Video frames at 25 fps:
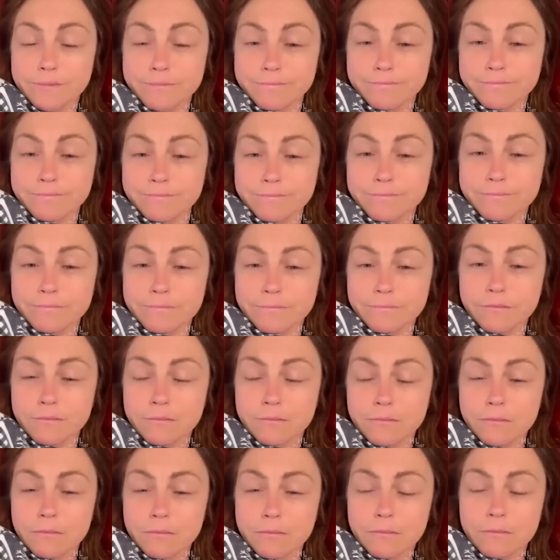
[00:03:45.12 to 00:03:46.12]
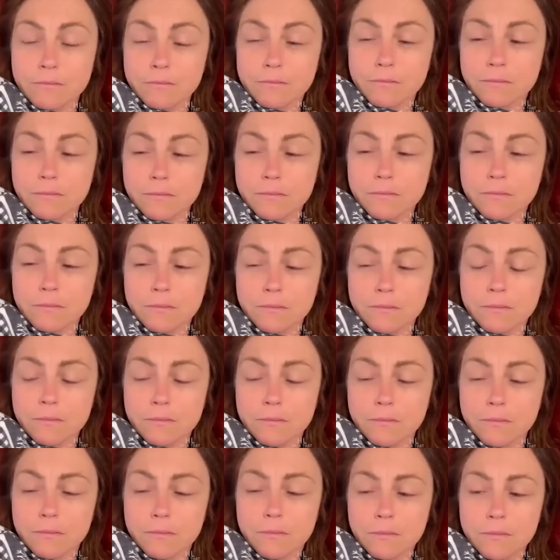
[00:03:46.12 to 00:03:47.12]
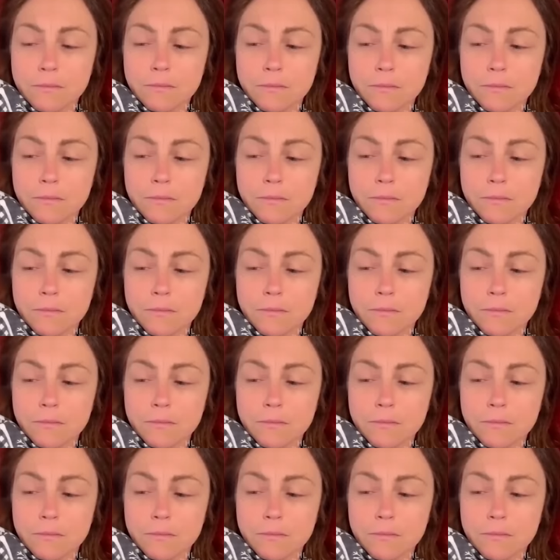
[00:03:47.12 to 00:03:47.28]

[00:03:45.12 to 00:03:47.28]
Nothing is said.